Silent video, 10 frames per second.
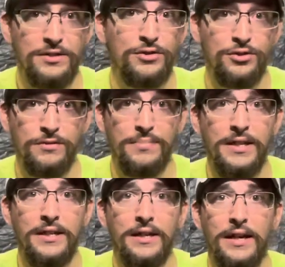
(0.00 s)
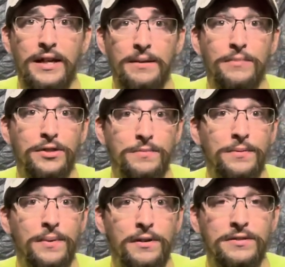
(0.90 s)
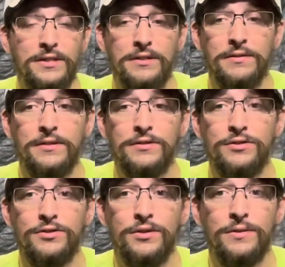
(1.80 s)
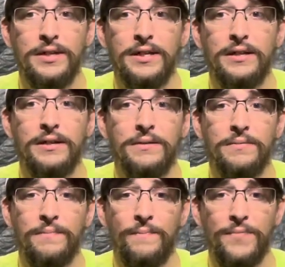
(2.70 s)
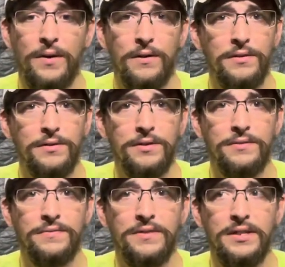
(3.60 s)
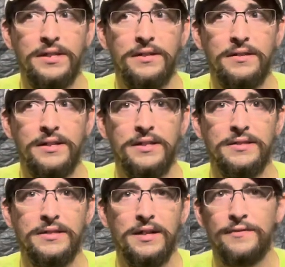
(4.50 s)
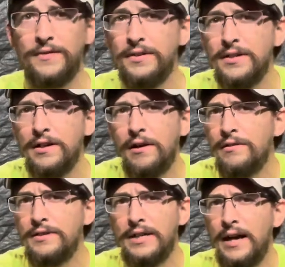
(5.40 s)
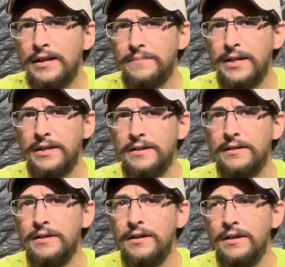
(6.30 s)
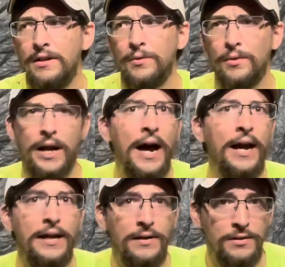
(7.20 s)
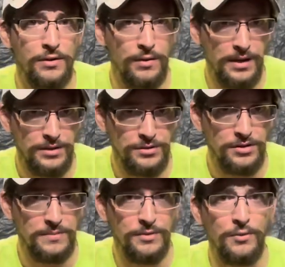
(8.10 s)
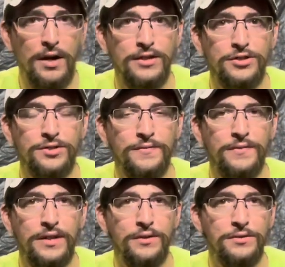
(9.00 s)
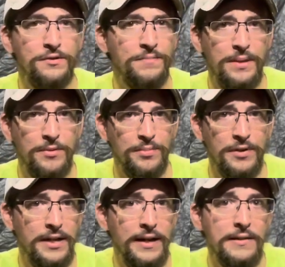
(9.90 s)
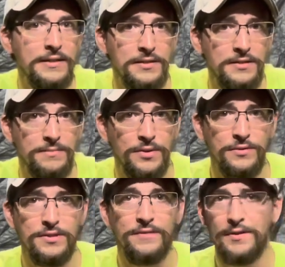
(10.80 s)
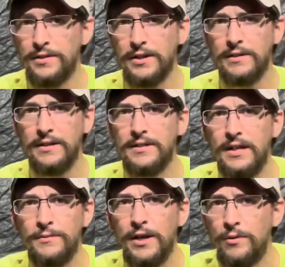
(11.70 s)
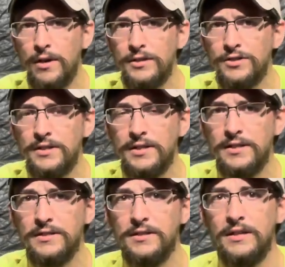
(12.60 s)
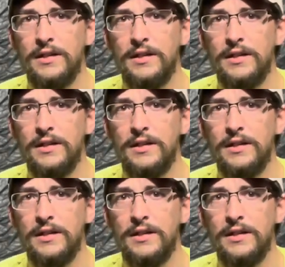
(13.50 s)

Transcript: should be a multiple part series showing all of the things that I feel like aren't documented when I go on YouTube and watch videos of people putting LSs in boats. I feel like a lot of the time when I watch it, it's,